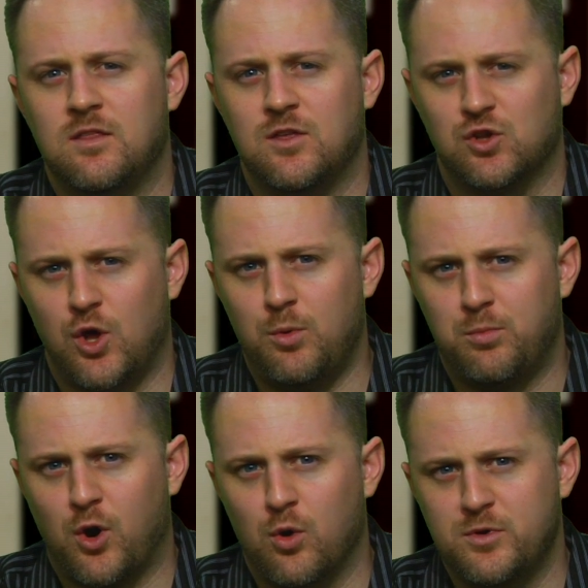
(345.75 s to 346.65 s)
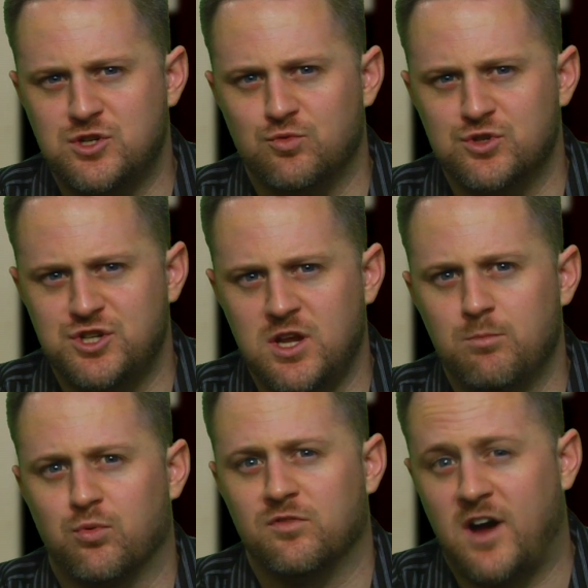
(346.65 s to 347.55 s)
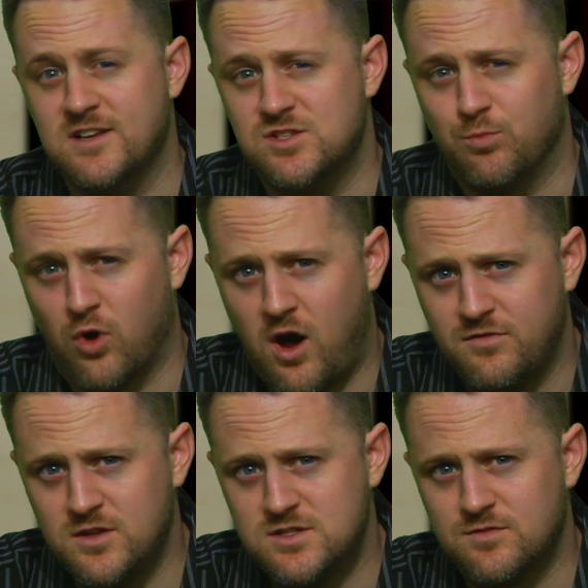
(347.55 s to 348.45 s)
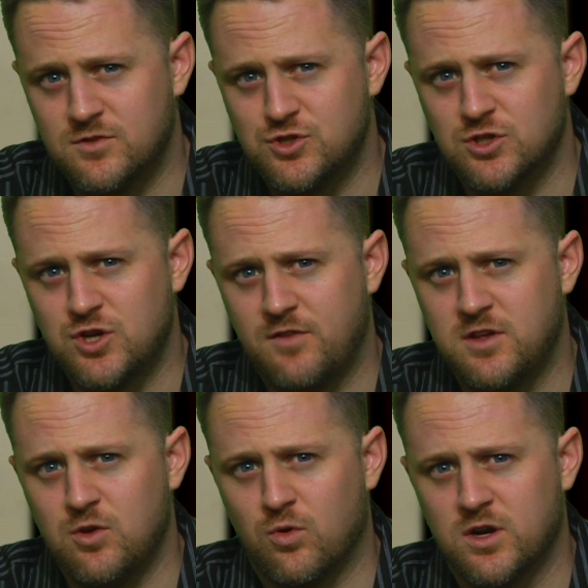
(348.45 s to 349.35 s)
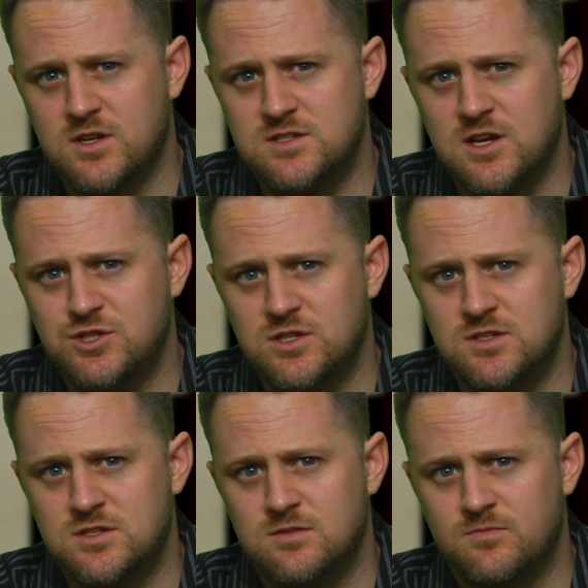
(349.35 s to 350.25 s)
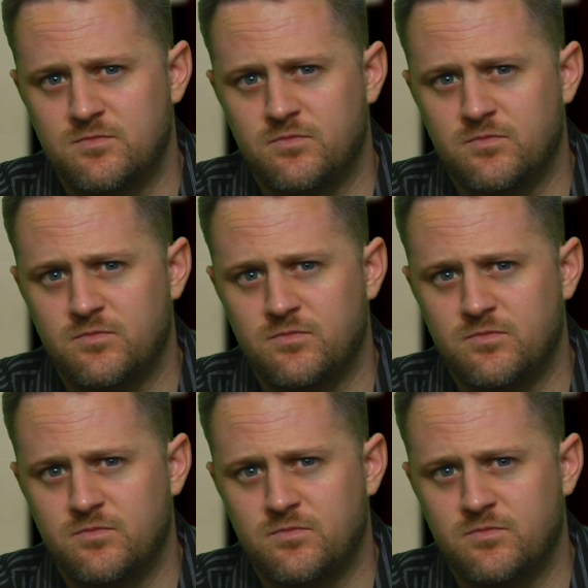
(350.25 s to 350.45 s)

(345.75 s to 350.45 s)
The global prohibition regime provides the profits for drug trafficking organizations,